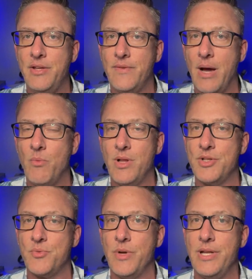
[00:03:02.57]
You've got
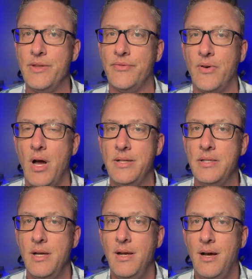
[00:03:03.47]
Willis Reed in the
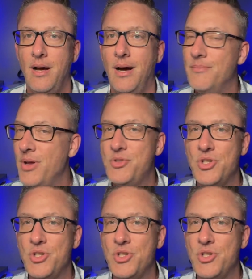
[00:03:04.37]
front. It's